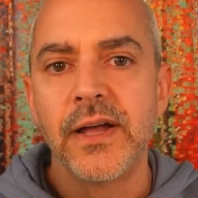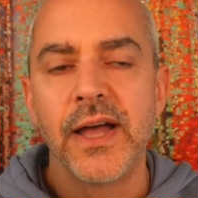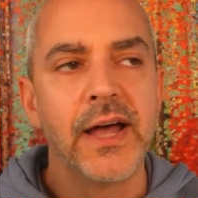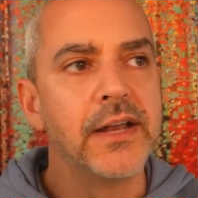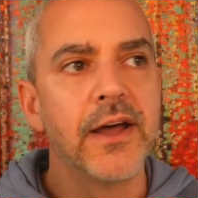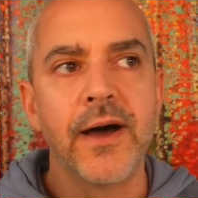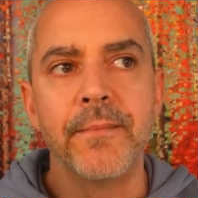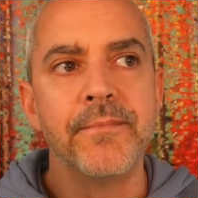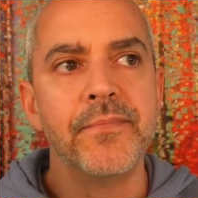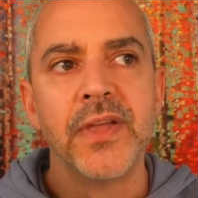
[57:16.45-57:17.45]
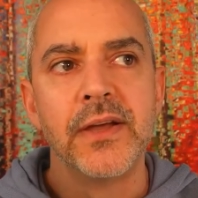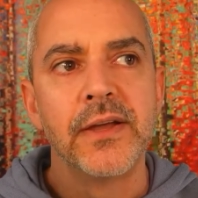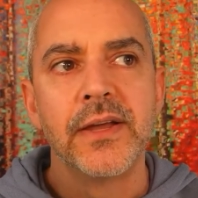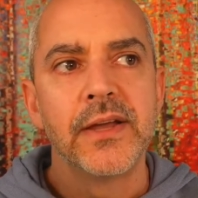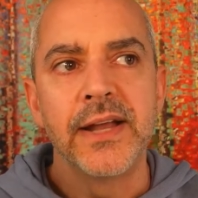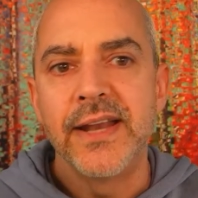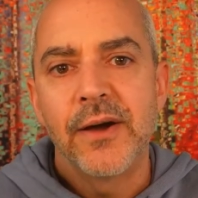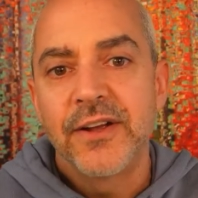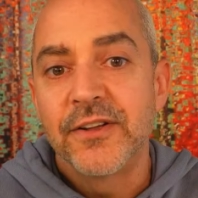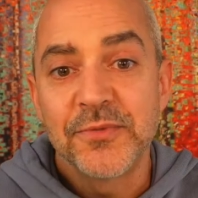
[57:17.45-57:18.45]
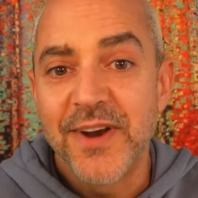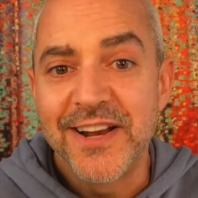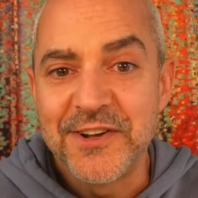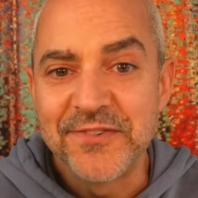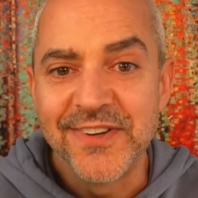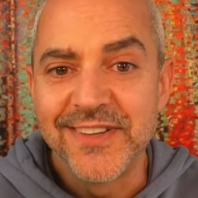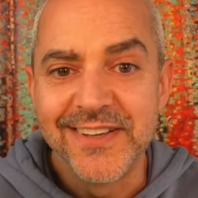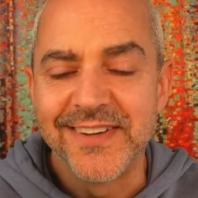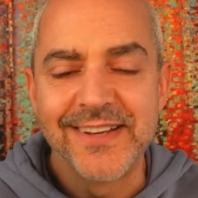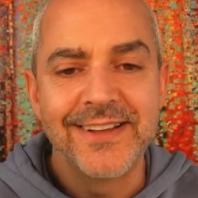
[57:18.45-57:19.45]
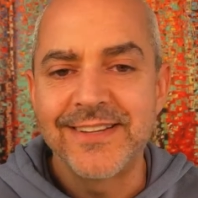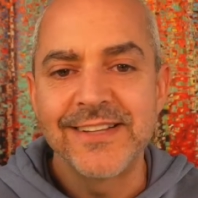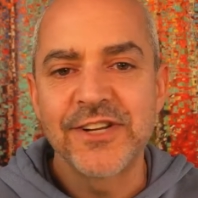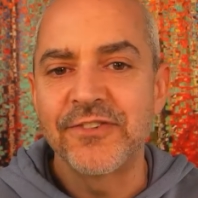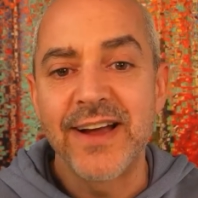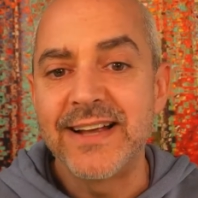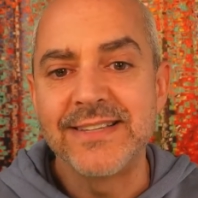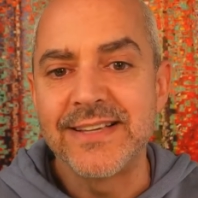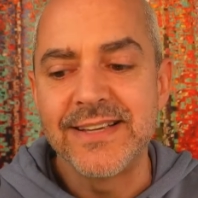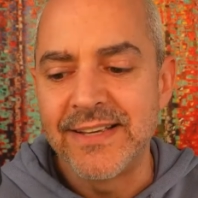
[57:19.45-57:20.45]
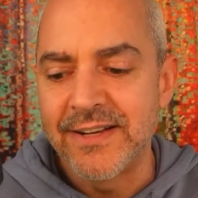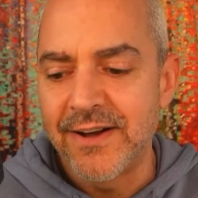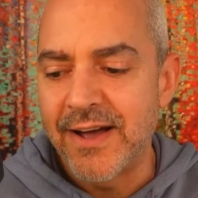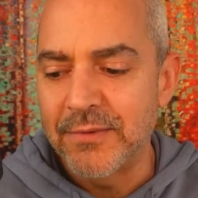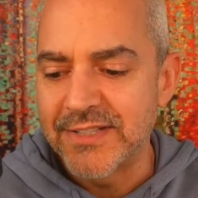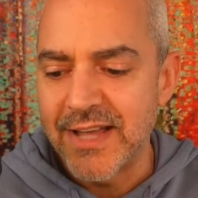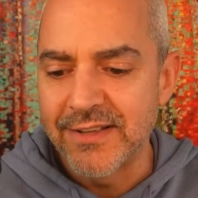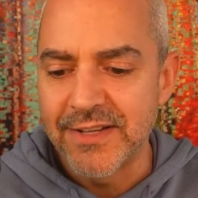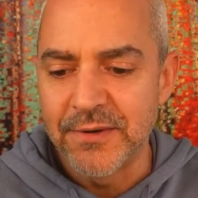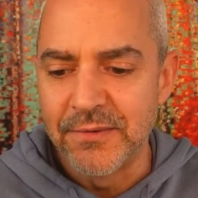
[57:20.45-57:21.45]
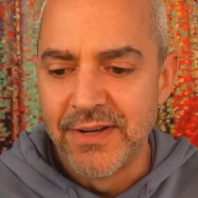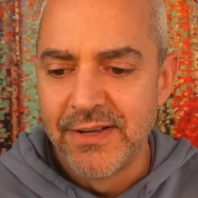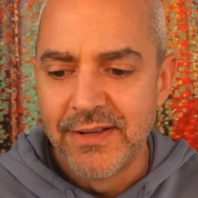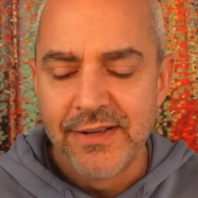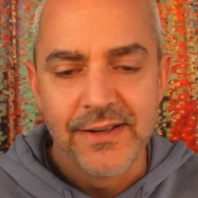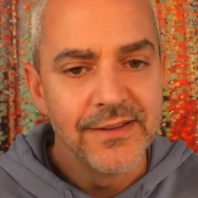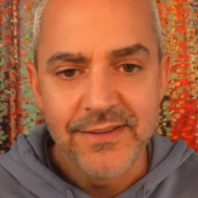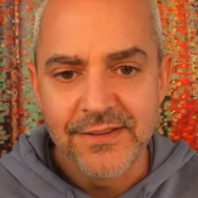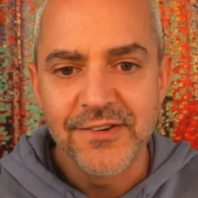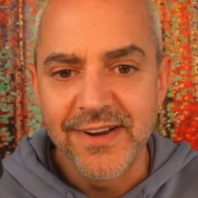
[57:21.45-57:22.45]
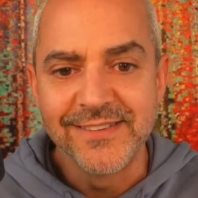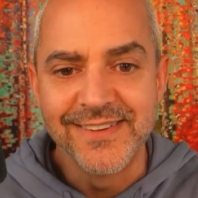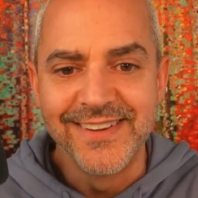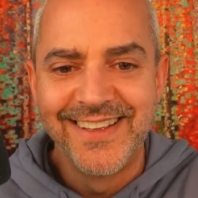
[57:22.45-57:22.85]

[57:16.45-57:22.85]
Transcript: And now here, this is what I do for a living. It's crazy. You know, I will tell you, it's crazy.